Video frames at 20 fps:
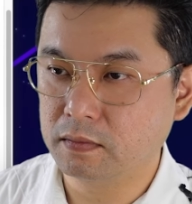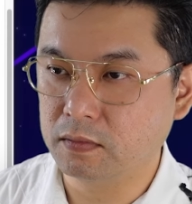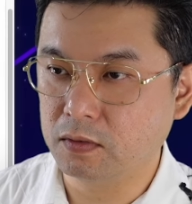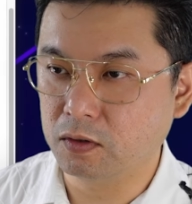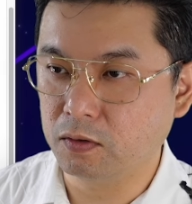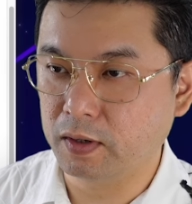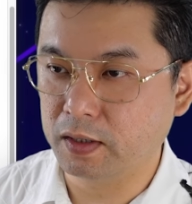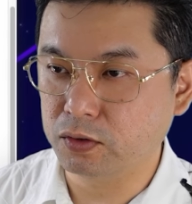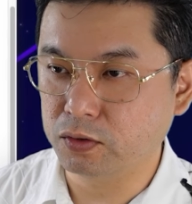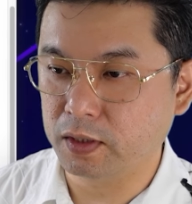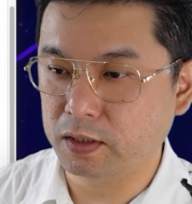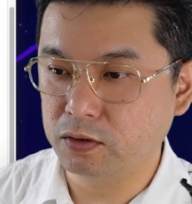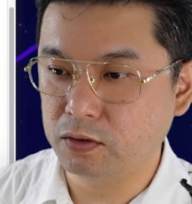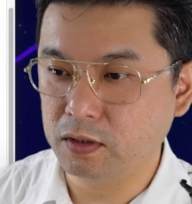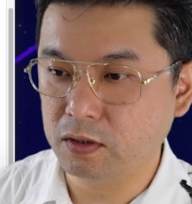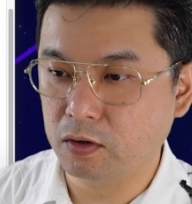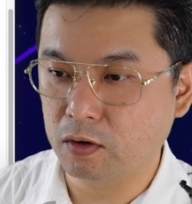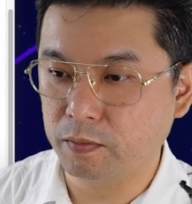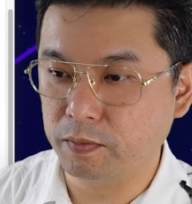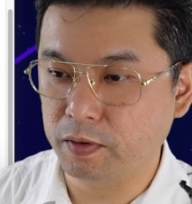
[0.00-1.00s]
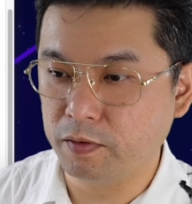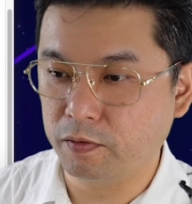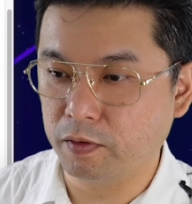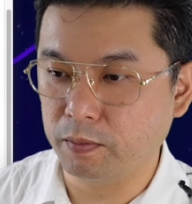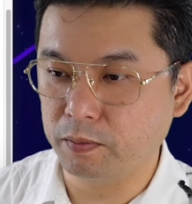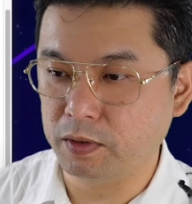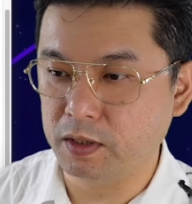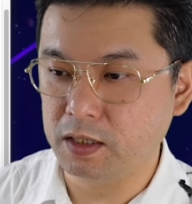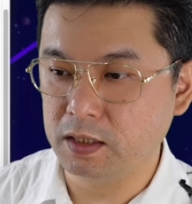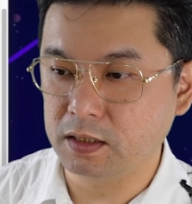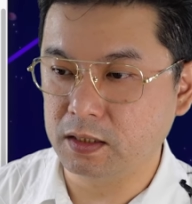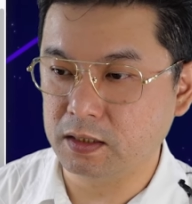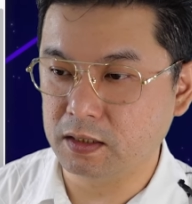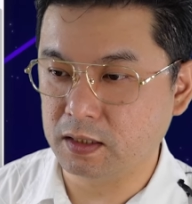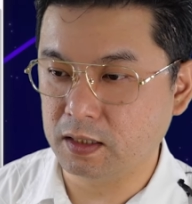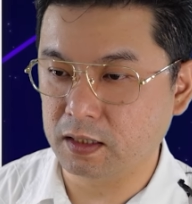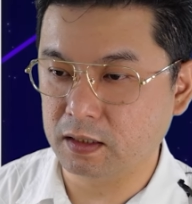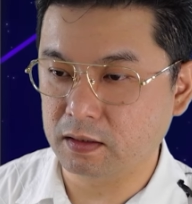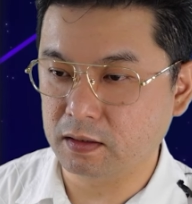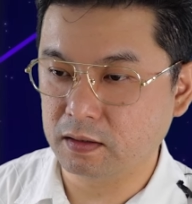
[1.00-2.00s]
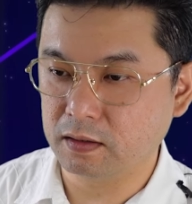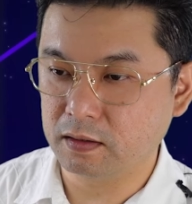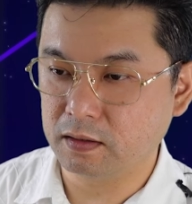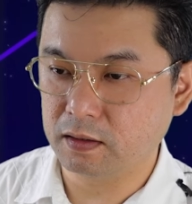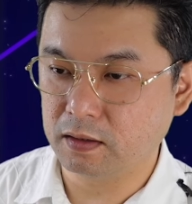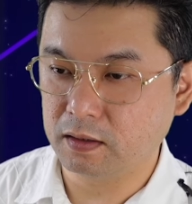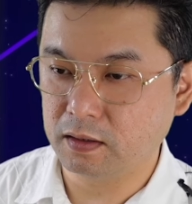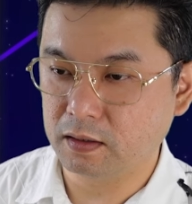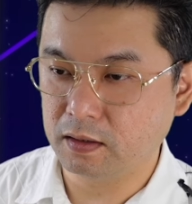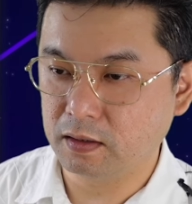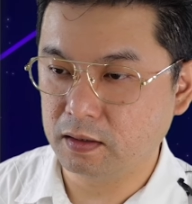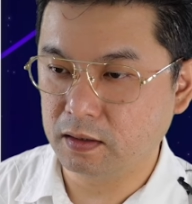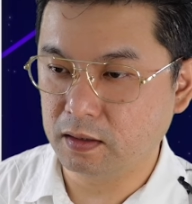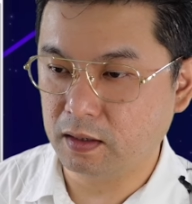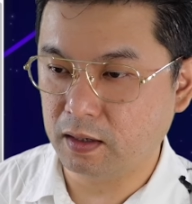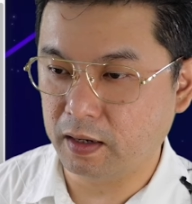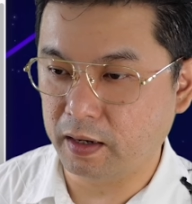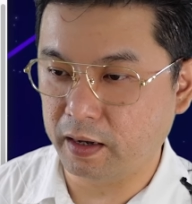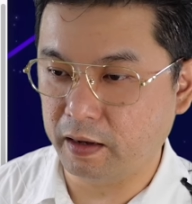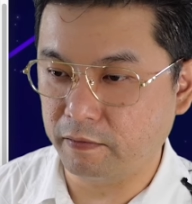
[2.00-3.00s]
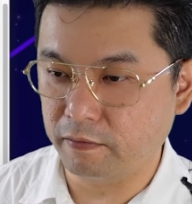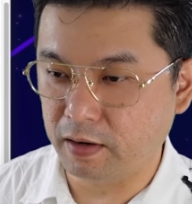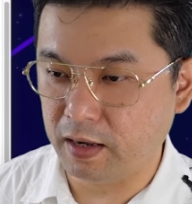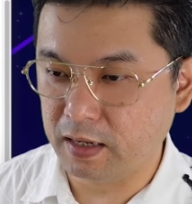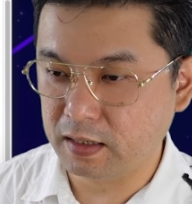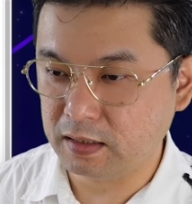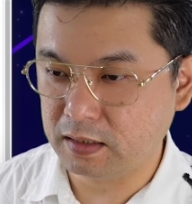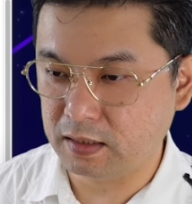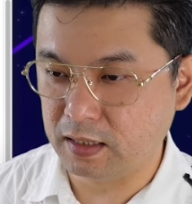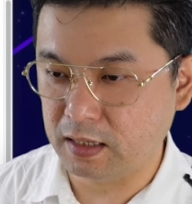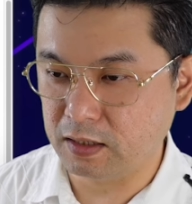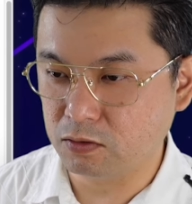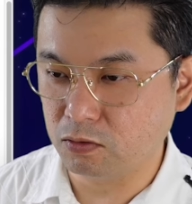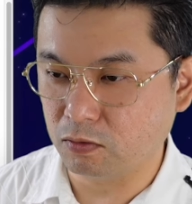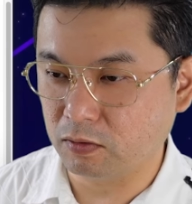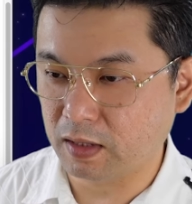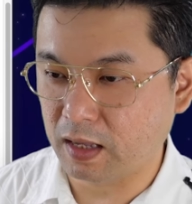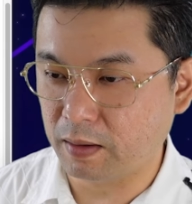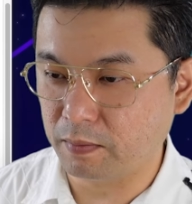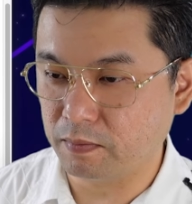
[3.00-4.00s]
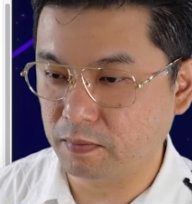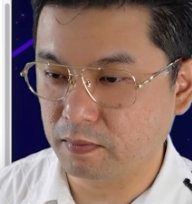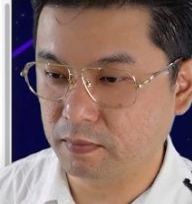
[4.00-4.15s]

No, I should actually copy from this instead. I have less things to type.